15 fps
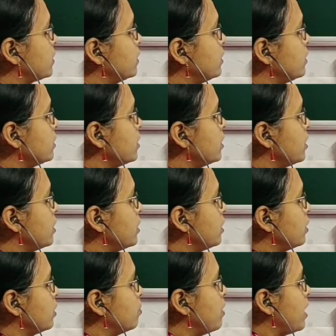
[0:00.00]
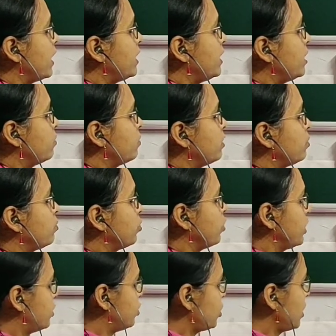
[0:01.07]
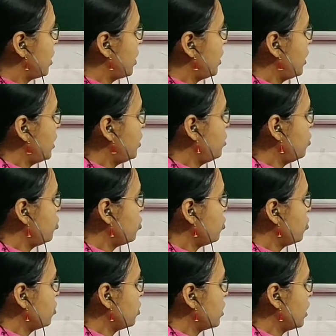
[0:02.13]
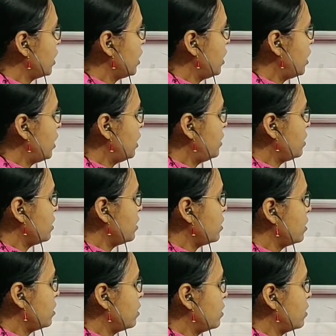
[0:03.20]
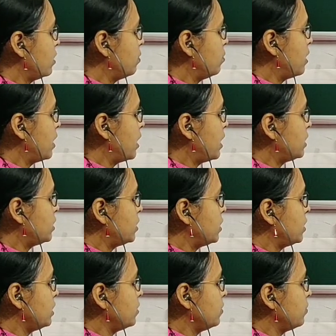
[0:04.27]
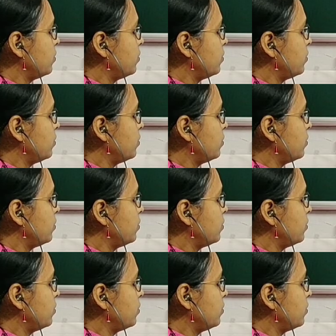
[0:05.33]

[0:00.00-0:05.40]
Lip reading: a bilingual poet. He wrote in Marathi.